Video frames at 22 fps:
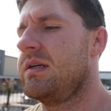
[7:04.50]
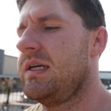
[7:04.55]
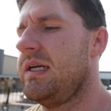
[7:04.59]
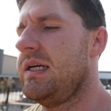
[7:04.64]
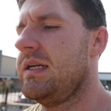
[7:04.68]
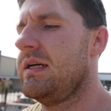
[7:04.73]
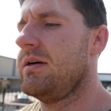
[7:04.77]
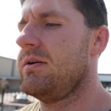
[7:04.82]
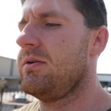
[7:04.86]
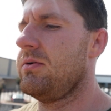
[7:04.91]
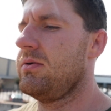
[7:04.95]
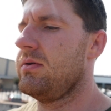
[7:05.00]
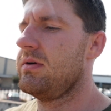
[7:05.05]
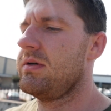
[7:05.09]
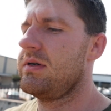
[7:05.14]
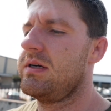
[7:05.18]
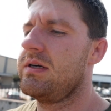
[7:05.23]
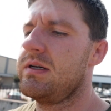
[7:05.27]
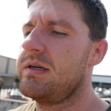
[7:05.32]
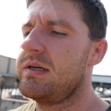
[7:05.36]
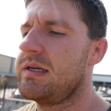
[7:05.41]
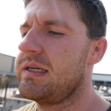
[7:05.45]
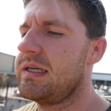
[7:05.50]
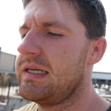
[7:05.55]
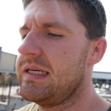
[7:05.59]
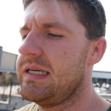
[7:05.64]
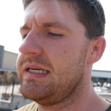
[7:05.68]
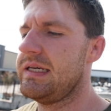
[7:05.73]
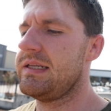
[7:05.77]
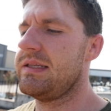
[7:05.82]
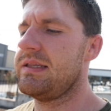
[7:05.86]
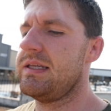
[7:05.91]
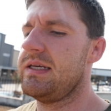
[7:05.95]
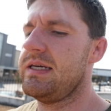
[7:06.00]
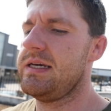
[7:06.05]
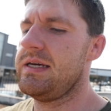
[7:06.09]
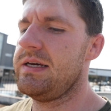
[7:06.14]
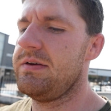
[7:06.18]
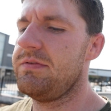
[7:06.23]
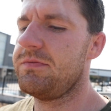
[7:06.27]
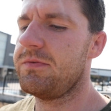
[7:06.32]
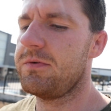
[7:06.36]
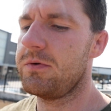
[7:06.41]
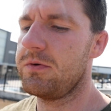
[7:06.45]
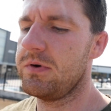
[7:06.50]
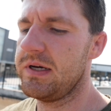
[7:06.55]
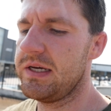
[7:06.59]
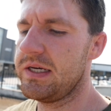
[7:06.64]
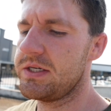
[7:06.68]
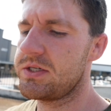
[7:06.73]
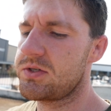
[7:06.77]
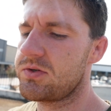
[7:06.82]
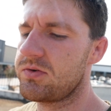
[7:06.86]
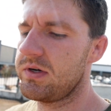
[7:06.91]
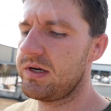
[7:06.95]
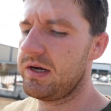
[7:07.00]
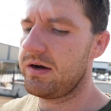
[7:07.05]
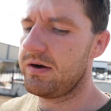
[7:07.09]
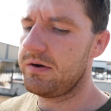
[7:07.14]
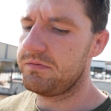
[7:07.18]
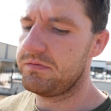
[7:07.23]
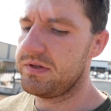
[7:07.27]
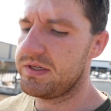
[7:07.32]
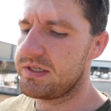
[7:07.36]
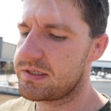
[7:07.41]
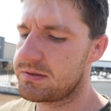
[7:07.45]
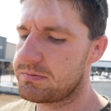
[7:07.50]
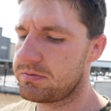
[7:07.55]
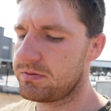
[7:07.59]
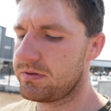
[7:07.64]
you know, get the full history of this